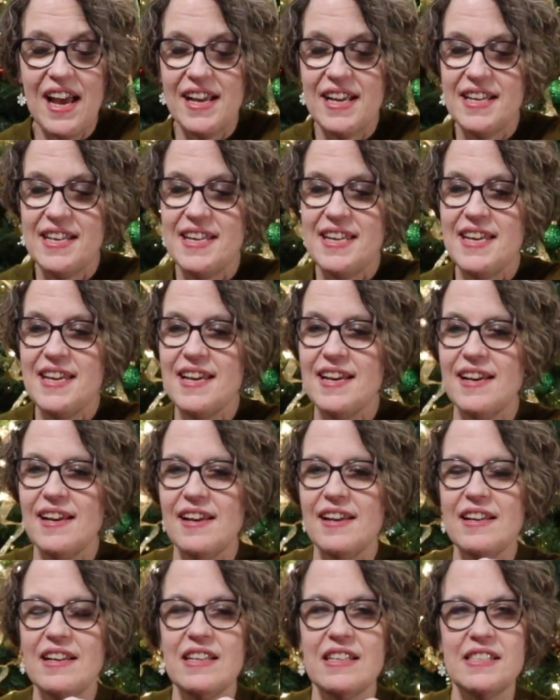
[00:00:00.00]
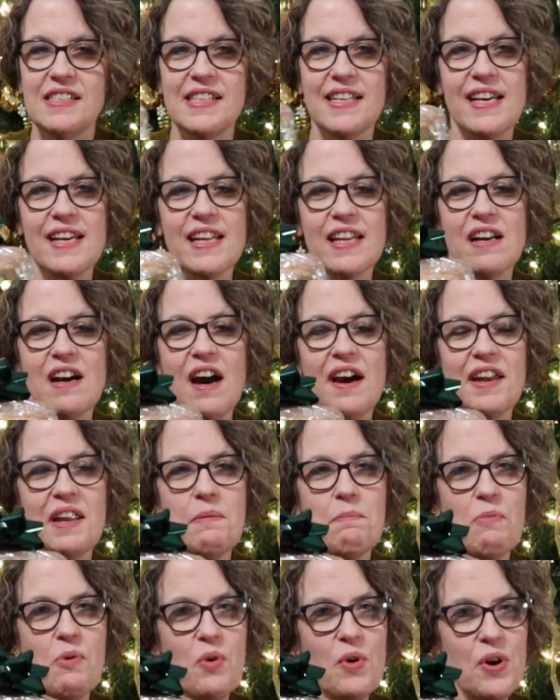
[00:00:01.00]
idea is to get a
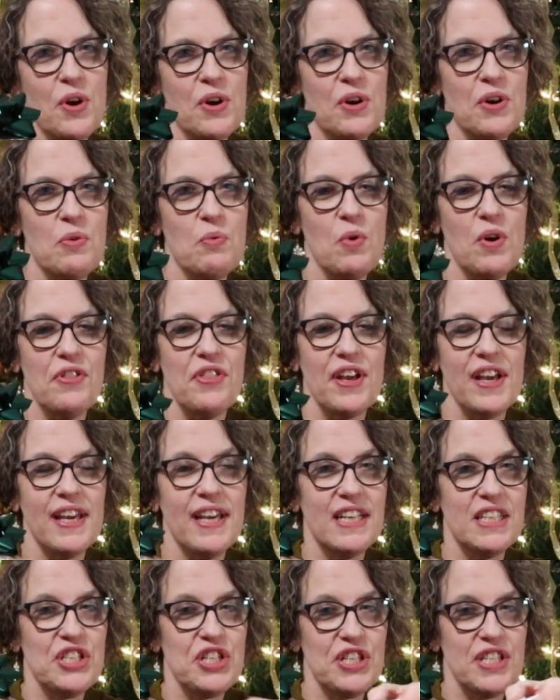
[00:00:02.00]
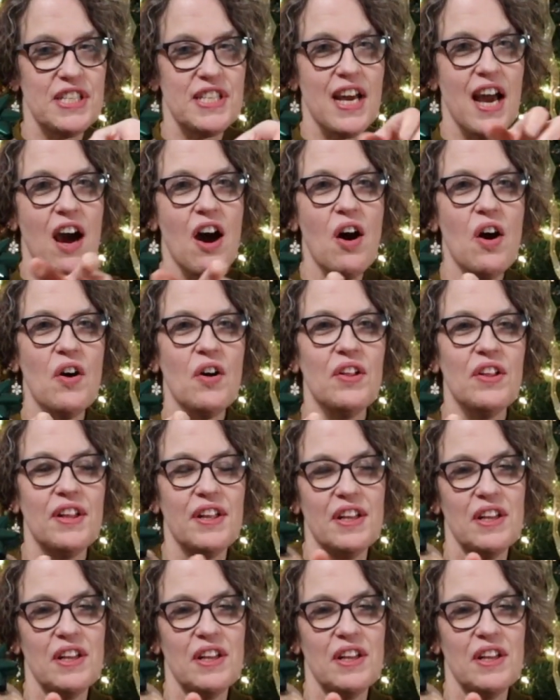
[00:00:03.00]
cutting board with a kitchen towel